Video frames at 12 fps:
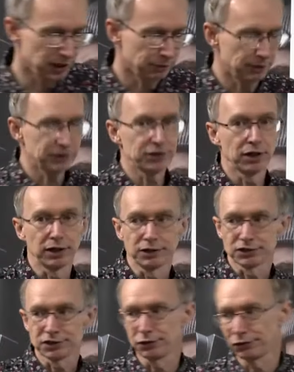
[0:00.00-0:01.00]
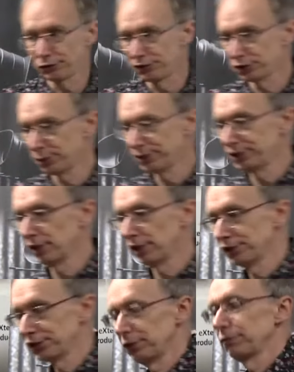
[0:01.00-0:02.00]
the FX9. So 320
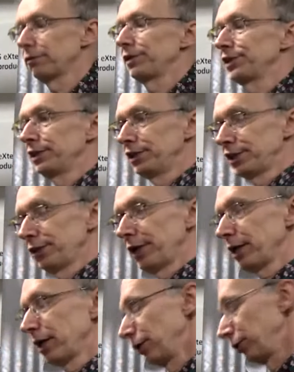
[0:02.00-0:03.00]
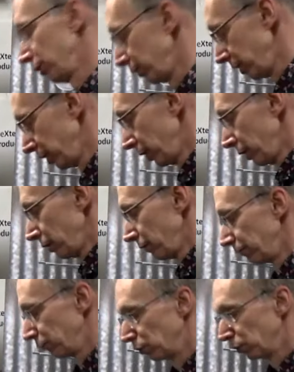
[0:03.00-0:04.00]
ISO for S-Cinetone, 800
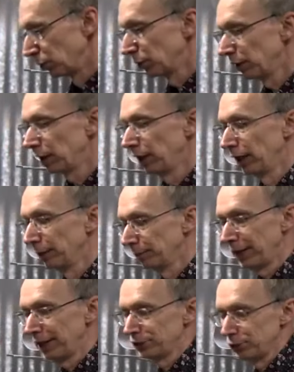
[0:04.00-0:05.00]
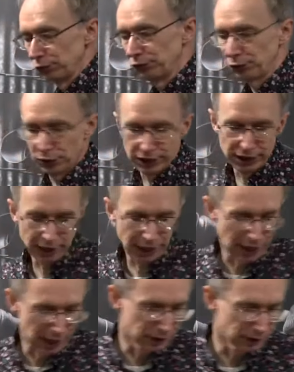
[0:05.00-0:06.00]
for S-Log3
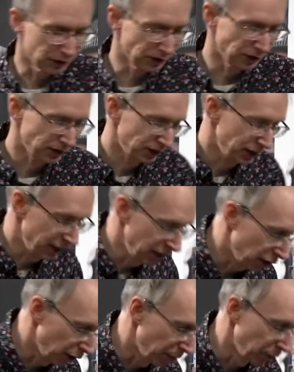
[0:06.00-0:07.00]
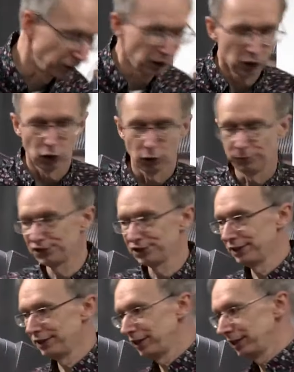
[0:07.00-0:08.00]
and Cine EI mode.
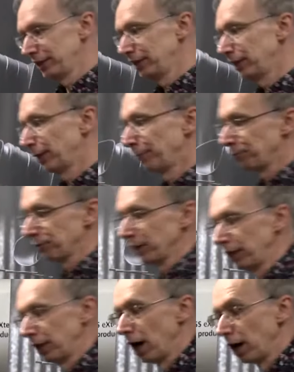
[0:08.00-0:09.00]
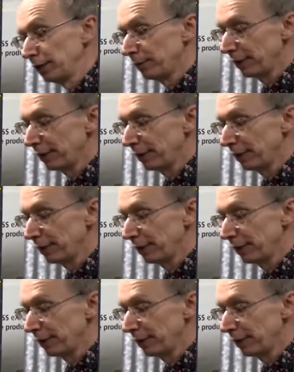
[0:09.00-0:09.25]
Obviously, in the high